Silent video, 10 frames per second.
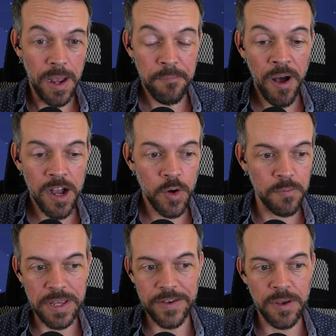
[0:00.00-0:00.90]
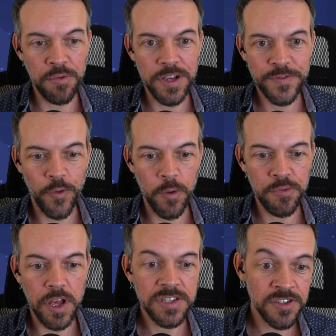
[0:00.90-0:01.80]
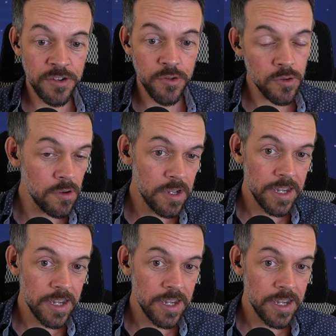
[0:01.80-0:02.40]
Puck would be giving +4/+2.